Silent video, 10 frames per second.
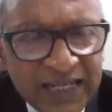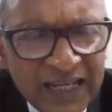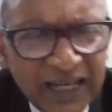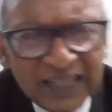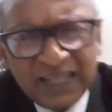
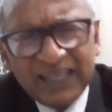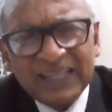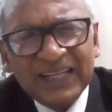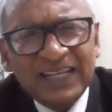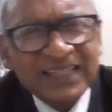Can
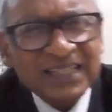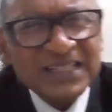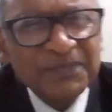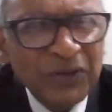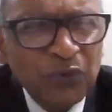I just
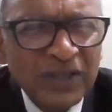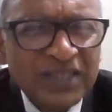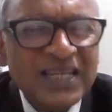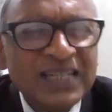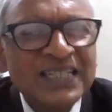make one
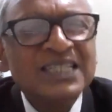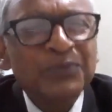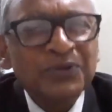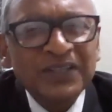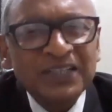sentence
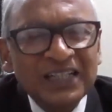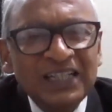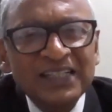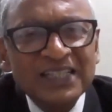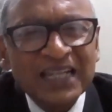about that
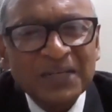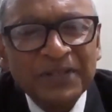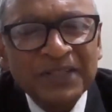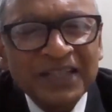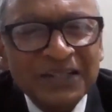earlier
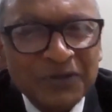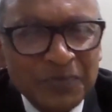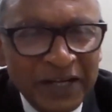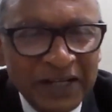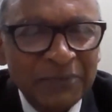statement that was
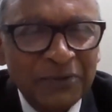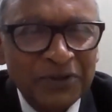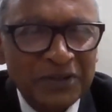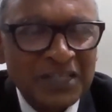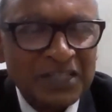made
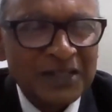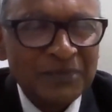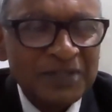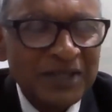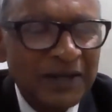about the
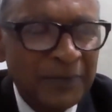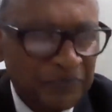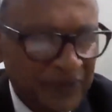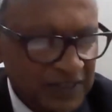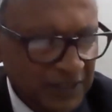systems?
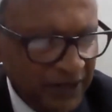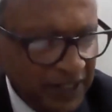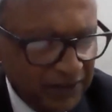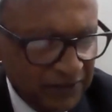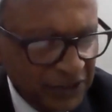See,
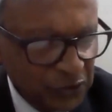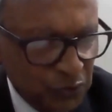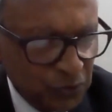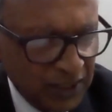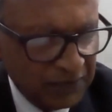very, very
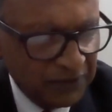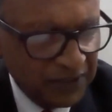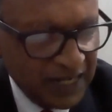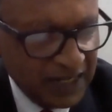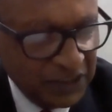true. I'm very
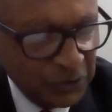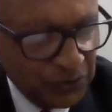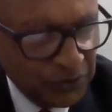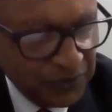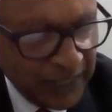glad that
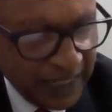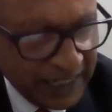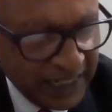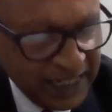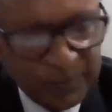you are
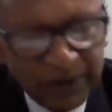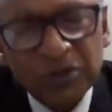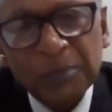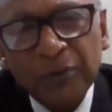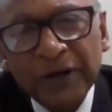liking it. My
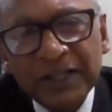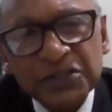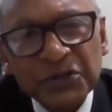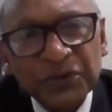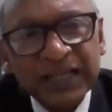only point
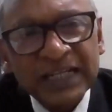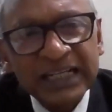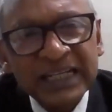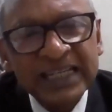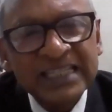is, that
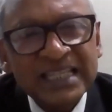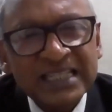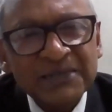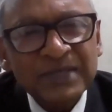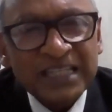
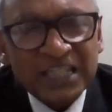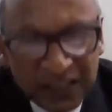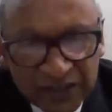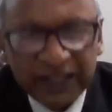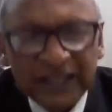systems
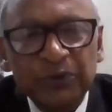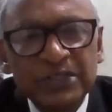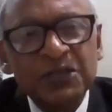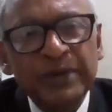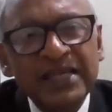engineering,
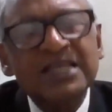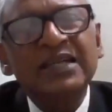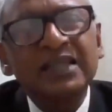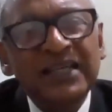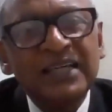which is
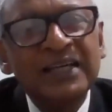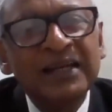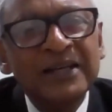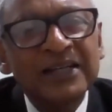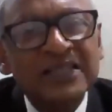basically
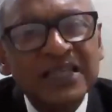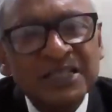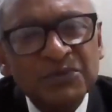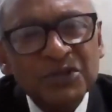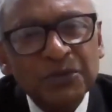the
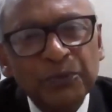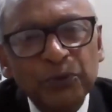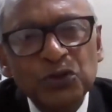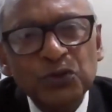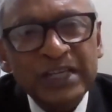systems
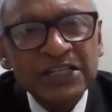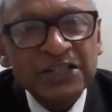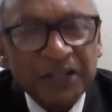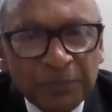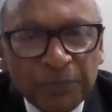approach to
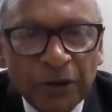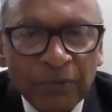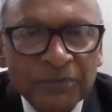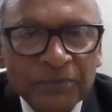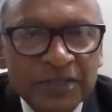engineering
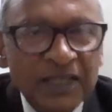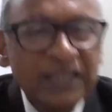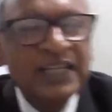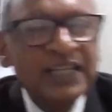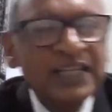problems,
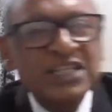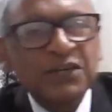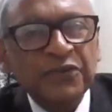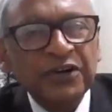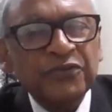is
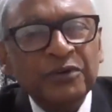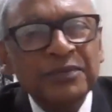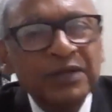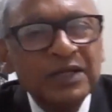different from